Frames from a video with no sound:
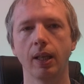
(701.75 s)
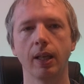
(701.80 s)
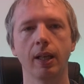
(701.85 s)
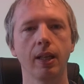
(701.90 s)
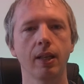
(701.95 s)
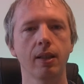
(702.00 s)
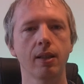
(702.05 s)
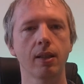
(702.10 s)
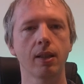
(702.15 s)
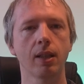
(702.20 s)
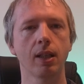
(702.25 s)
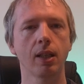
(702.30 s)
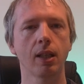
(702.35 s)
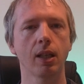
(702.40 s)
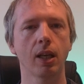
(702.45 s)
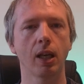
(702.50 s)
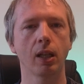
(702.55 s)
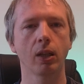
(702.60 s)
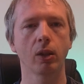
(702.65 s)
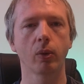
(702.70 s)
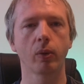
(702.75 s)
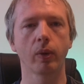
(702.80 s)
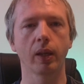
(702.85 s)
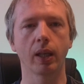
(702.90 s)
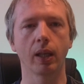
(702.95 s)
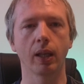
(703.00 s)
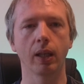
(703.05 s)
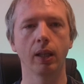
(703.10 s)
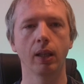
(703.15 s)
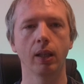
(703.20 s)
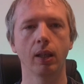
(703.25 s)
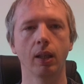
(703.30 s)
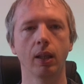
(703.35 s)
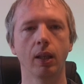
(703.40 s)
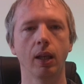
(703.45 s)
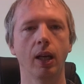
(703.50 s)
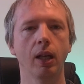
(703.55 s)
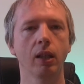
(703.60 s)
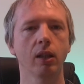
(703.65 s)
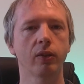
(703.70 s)
easily and quickly
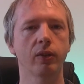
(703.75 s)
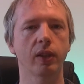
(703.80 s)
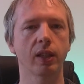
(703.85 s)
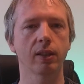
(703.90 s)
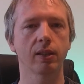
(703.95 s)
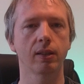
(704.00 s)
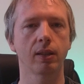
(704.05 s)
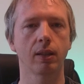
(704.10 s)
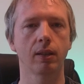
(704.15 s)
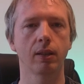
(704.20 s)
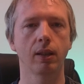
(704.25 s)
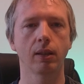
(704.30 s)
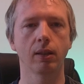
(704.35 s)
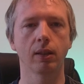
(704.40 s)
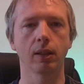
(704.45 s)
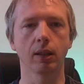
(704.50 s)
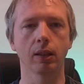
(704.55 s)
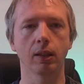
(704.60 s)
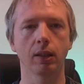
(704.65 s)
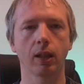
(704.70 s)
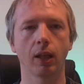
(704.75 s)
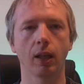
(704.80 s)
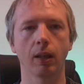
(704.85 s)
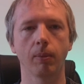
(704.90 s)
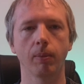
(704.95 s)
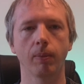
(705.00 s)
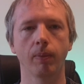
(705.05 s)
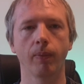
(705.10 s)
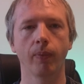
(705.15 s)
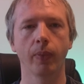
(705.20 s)
and faster than real time.